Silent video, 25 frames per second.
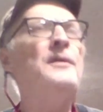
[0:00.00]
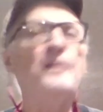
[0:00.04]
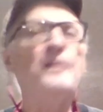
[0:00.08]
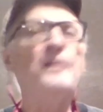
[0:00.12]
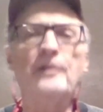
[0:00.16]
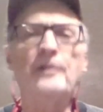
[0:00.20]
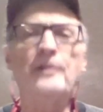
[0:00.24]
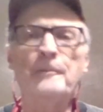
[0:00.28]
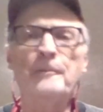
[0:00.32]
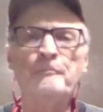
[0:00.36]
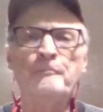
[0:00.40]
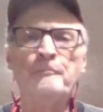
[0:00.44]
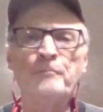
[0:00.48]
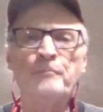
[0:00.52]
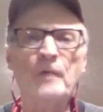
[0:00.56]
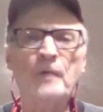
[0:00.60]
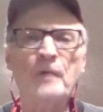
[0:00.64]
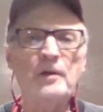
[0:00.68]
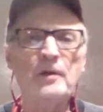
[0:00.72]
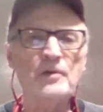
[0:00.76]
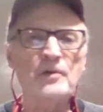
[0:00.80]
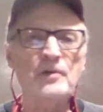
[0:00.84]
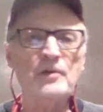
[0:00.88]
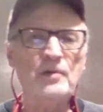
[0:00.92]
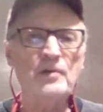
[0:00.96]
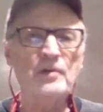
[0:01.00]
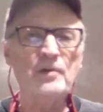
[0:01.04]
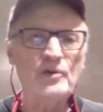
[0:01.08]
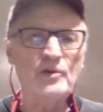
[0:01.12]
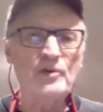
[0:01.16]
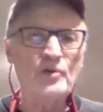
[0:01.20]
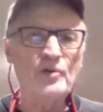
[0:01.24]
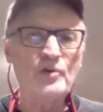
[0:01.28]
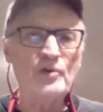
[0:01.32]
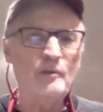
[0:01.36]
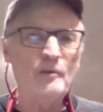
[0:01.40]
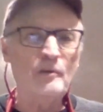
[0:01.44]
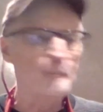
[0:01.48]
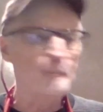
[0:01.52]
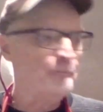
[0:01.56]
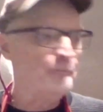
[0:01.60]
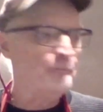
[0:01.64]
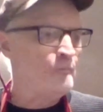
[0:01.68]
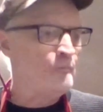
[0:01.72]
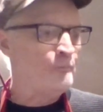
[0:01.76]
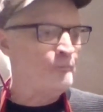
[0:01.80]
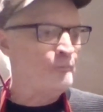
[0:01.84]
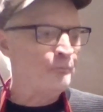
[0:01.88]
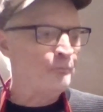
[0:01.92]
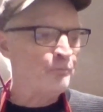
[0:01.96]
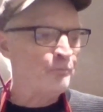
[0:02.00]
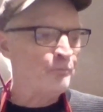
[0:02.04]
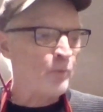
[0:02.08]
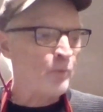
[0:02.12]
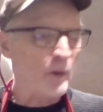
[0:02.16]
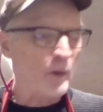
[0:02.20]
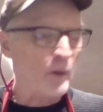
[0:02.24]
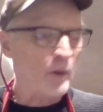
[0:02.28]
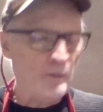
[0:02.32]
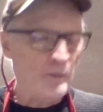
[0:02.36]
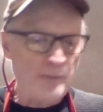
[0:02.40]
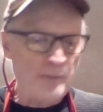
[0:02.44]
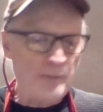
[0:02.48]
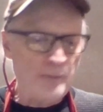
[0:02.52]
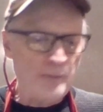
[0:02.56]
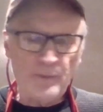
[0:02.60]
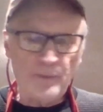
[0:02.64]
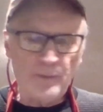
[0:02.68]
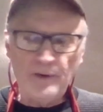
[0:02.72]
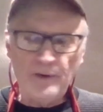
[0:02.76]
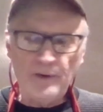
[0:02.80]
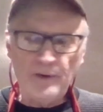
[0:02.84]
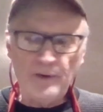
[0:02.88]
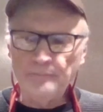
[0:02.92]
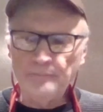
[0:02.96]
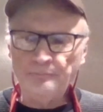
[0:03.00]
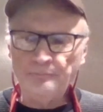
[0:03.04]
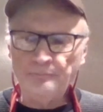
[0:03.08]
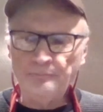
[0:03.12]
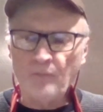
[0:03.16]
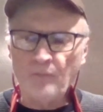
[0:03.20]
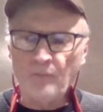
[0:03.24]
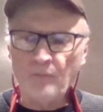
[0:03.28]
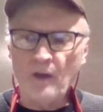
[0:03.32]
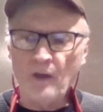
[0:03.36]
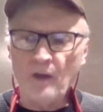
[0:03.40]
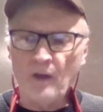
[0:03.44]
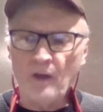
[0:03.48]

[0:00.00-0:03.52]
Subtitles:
It doesn't need anything. It doesn't need salt, pepper,